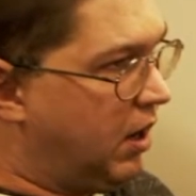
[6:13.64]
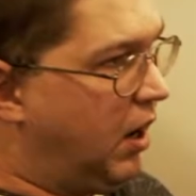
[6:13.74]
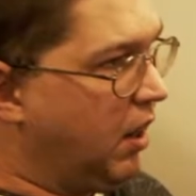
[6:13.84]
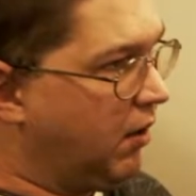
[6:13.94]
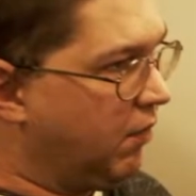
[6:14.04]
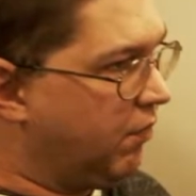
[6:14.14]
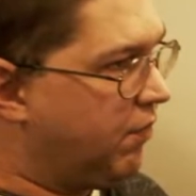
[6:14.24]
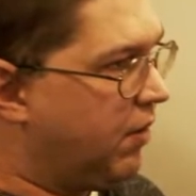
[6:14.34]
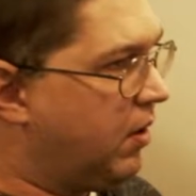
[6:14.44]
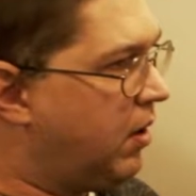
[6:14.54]
colors,
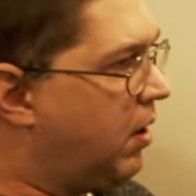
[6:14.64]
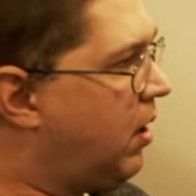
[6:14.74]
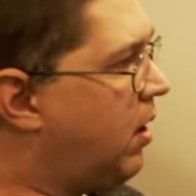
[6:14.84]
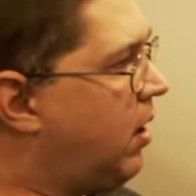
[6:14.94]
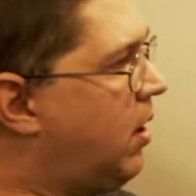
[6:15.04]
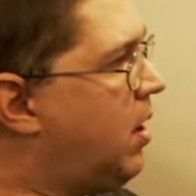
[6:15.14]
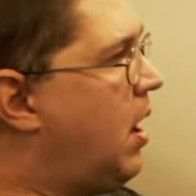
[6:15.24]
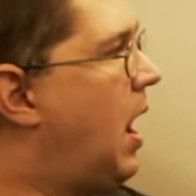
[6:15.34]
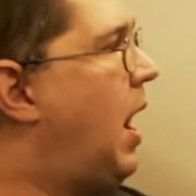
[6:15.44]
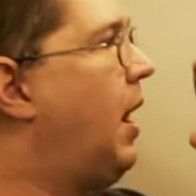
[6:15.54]

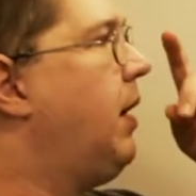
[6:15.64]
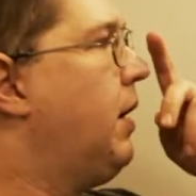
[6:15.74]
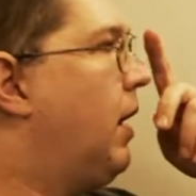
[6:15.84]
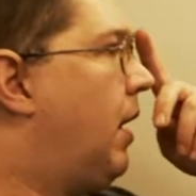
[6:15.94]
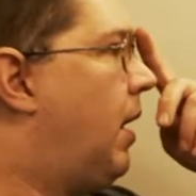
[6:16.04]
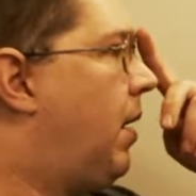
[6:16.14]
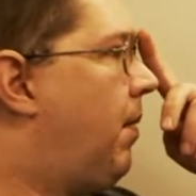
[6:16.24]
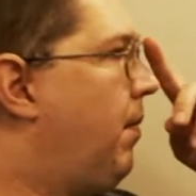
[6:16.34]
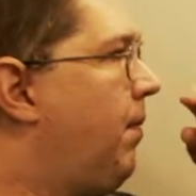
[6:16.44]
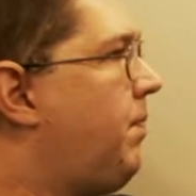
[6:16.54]
and
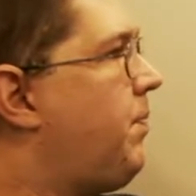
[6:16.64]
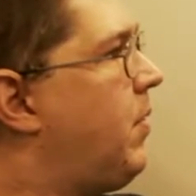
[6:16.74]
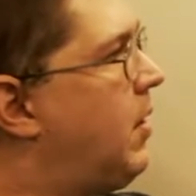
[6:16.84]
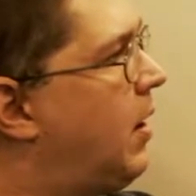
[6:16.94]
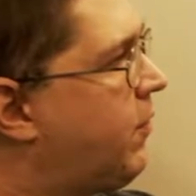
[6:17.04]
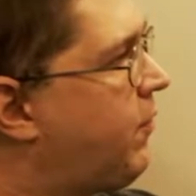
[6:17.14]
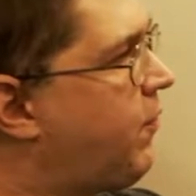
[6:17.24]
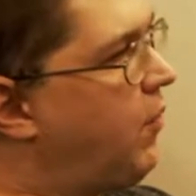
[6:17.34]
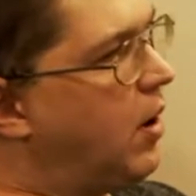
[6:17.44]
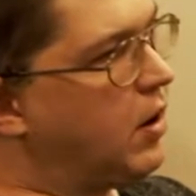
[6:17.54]

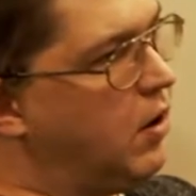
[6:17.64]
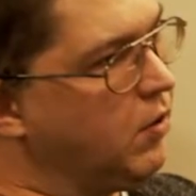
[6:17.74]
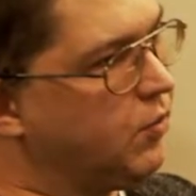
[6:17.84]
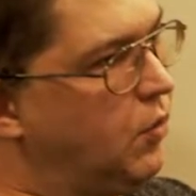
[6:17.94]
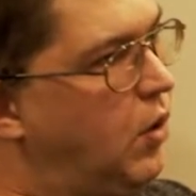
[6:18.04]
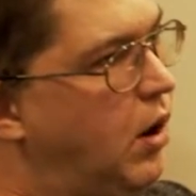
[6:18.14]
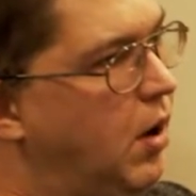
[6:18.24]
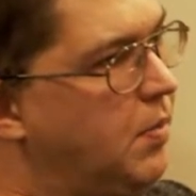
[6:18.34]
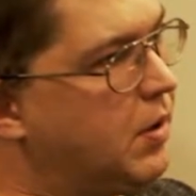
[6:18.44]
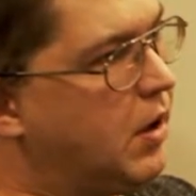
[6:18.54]
that's why I call it the
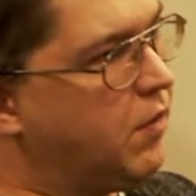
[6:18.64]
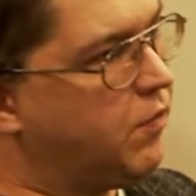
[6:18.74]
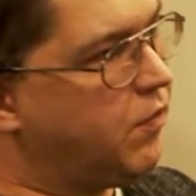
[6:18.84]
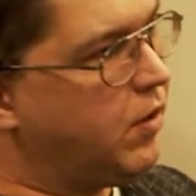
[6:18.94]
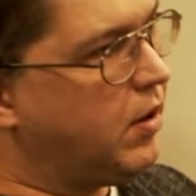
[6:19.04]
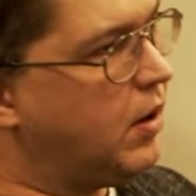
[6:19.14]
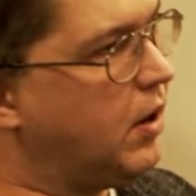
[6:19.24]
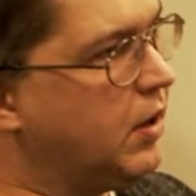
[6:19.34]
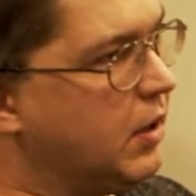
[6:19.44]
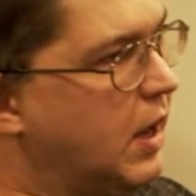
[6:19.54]
wall, because, you know,
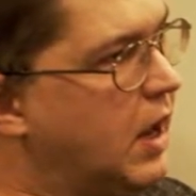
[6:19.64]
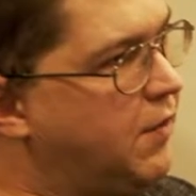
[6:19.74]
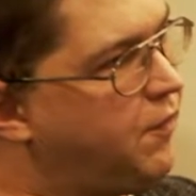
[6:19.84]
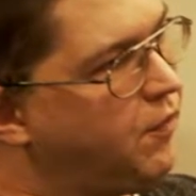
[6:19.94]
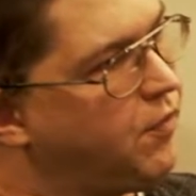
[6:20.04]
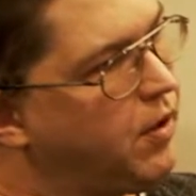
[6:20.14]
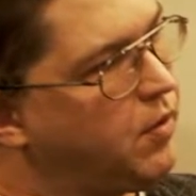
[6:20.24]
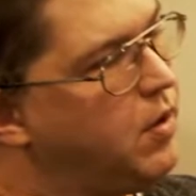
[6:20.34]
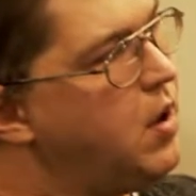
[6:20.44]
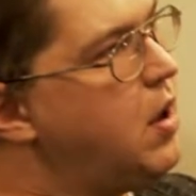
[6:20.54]
in life it's
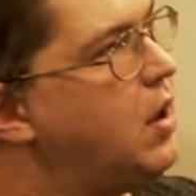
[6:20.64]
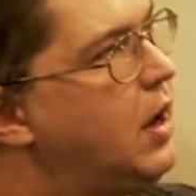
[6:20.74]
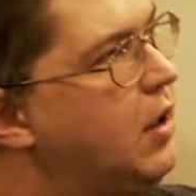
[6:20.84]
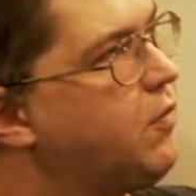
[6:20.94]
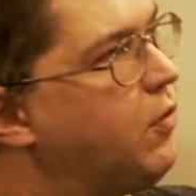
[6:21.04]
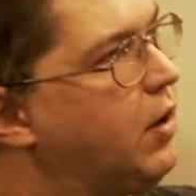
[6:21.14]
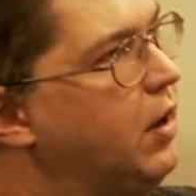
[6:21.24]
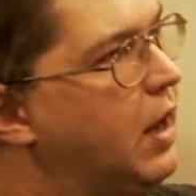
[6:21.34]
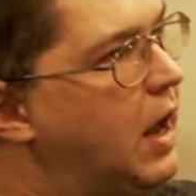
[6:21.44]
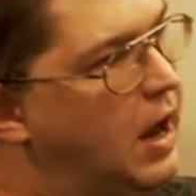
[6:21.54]
like, as we're
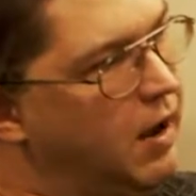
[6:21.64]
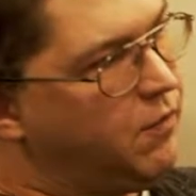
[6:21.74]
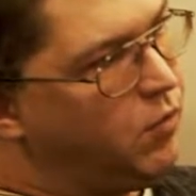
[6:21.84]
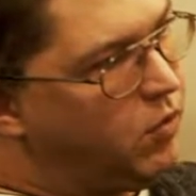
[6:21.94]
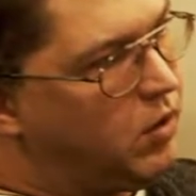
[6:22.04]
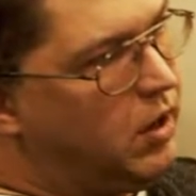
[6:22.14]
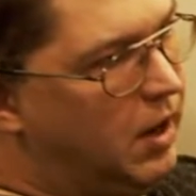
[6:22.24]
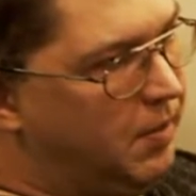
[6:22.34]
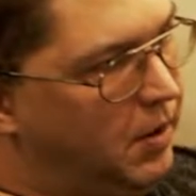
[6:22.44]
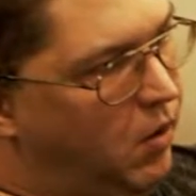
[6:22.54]
alive, we're
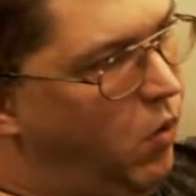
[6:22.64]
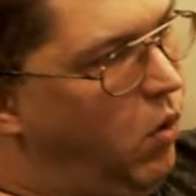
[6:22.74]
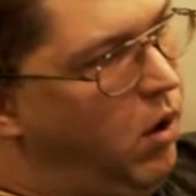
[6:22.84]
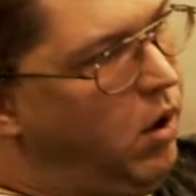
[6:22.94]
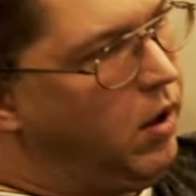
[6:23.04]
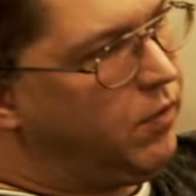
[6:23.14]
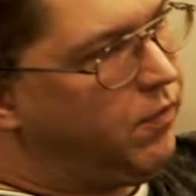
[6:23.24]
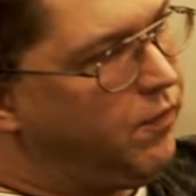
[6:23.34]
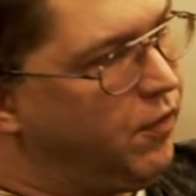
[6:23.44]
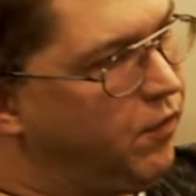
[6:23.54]
climbing a wall
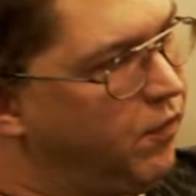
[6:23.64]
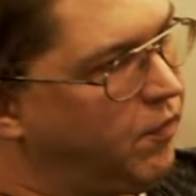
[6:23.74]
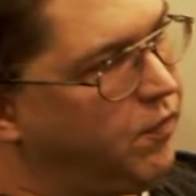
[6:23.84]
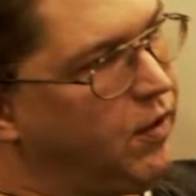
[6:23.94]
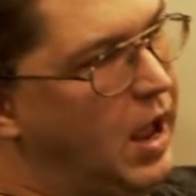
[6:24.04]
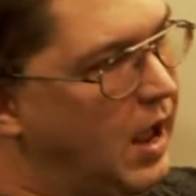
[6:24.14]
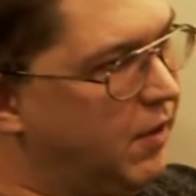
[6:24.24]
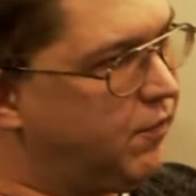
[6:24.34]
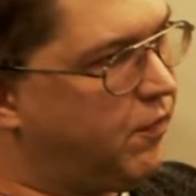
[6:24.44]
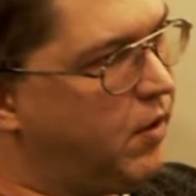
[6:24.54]
for
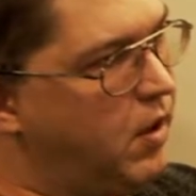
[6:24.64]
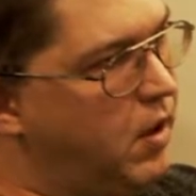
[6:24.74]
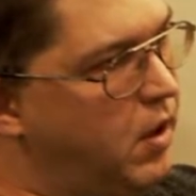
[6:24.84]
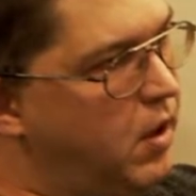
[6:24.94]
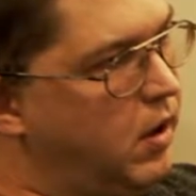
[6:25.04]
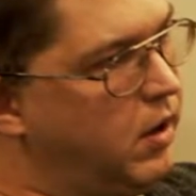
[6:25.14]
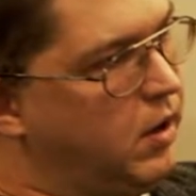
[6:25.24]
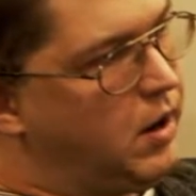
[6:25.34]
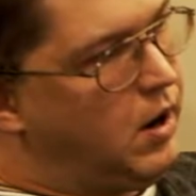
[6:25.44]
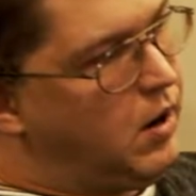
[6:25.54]
success,
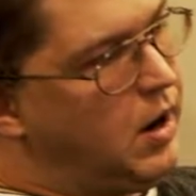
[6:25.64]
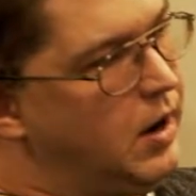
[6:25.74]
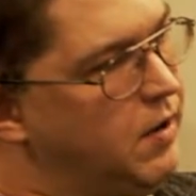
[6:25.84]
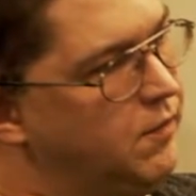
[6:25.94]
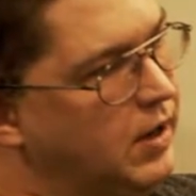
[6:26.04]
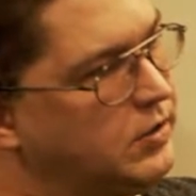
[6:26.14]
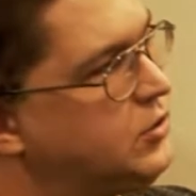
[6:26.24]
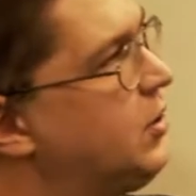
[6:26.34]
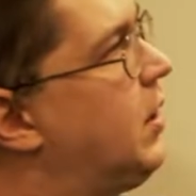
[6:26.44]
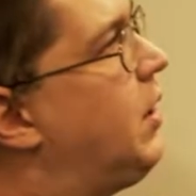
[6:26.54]
you know, and
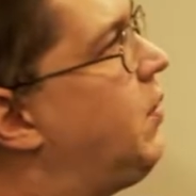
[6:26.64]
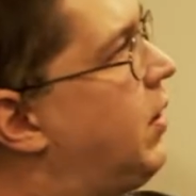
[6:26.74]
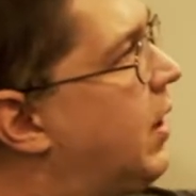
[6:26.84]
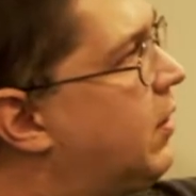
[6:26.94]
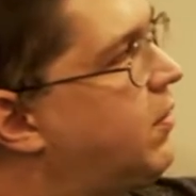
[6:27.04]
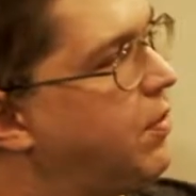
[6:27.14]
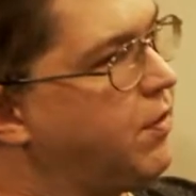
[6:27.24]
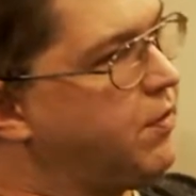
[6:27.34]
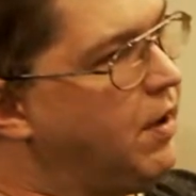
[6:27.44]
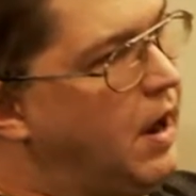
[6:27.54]
eventually we get to
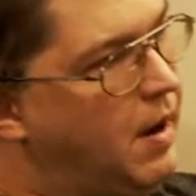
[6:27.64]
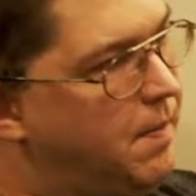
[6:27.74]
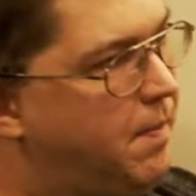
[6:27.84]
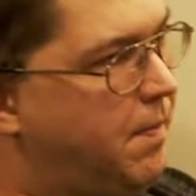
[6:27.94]
the top.